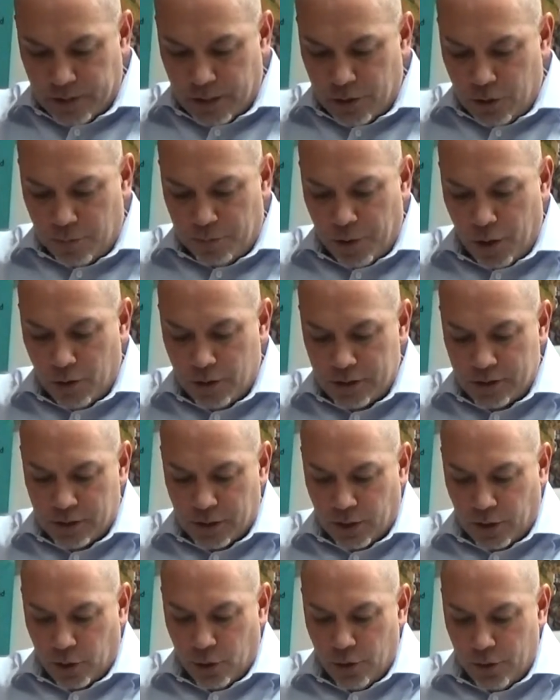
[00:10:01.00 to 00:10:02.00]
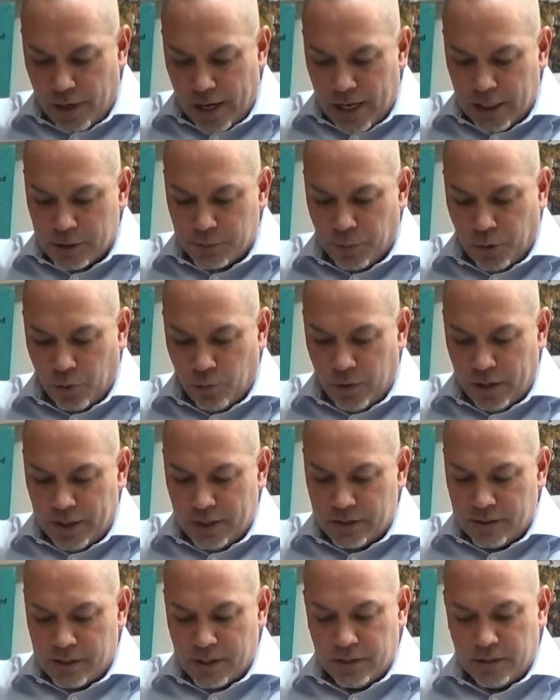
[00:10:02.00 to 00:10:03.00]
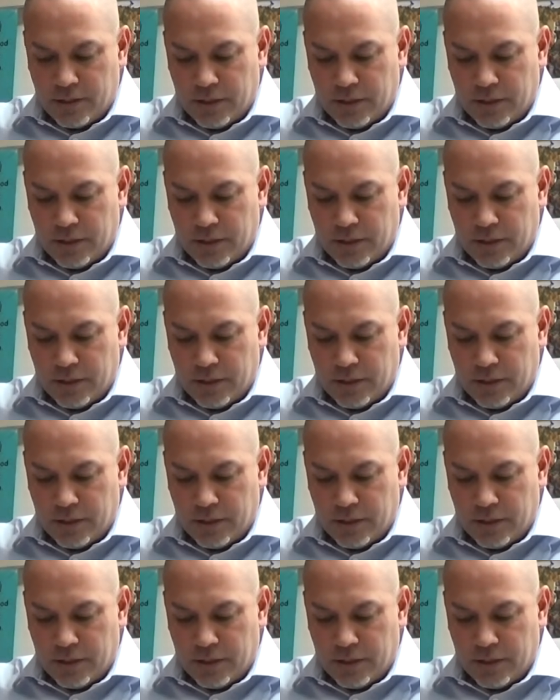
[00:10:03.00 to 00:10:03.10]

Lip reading: Deponents include expert witnesses